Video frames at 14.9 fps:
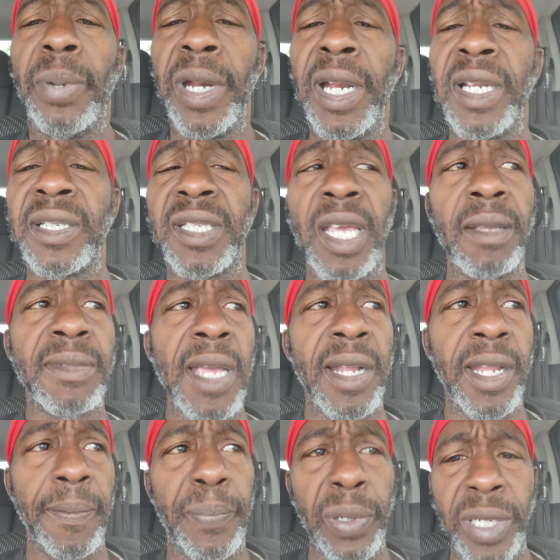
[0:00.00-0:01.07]
But at the same
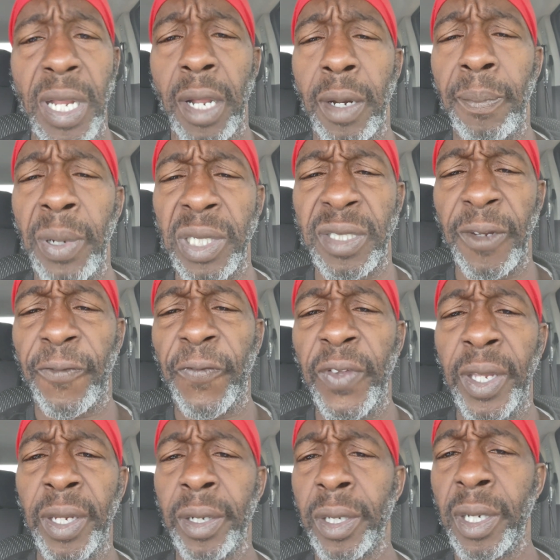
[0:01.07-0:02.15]
time, they're putting out a bunch of
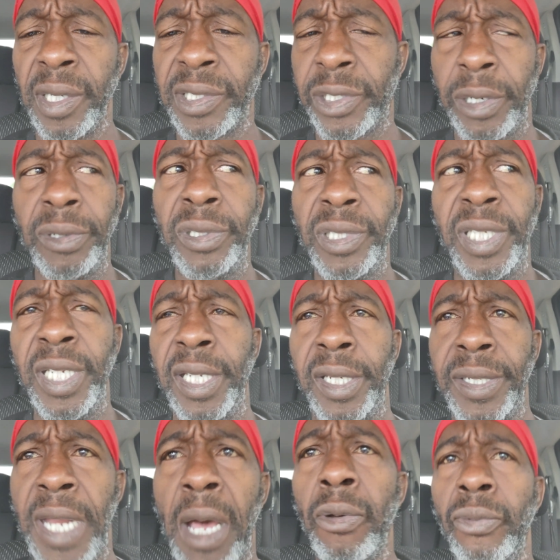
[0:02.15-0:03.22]
fear, uncertainty,
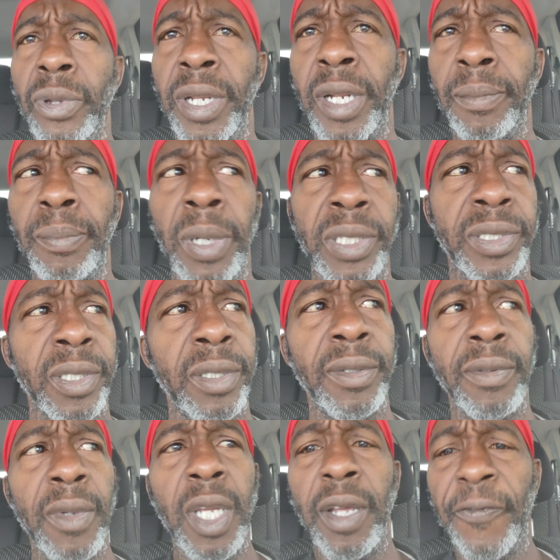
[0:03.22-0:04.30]
and doubt, and a bunch
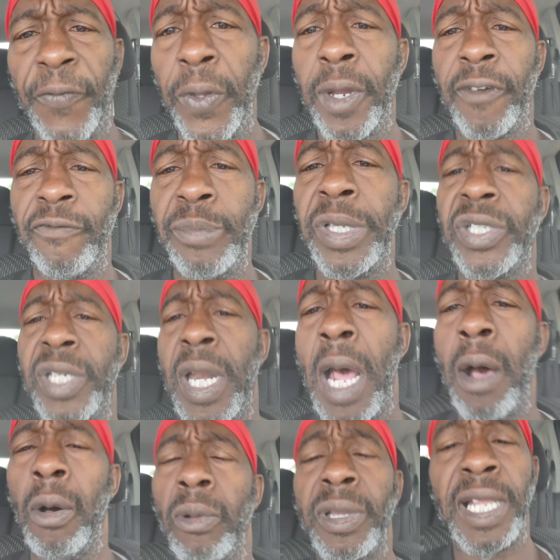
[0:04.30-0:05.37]
of fear of missing
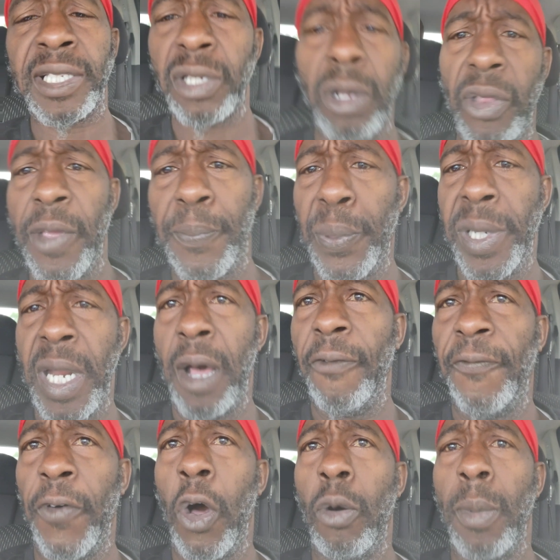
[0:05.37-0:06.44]
out. That's all they're putting
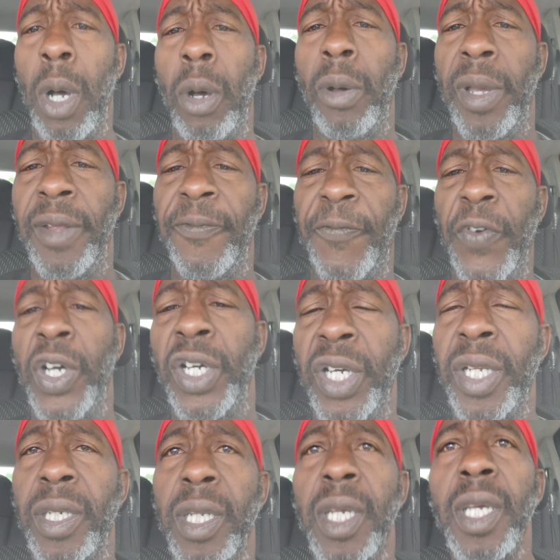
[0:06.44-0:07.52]
out FOMO and
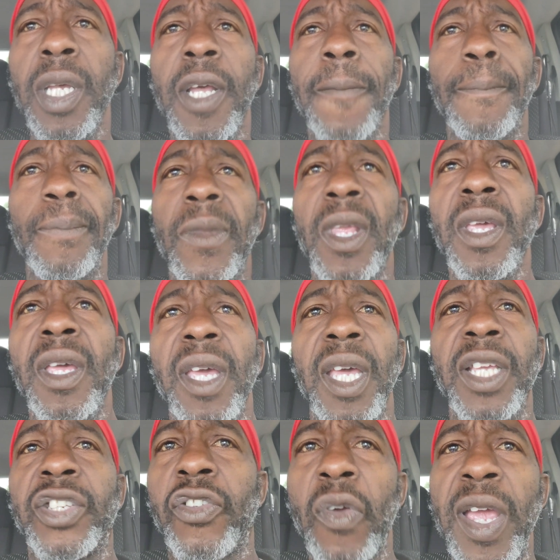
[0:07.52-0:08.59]
FUD.
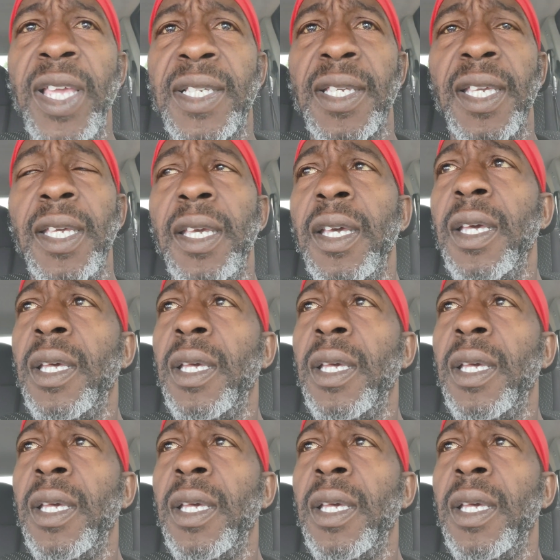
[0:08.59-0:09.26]
It's crazy.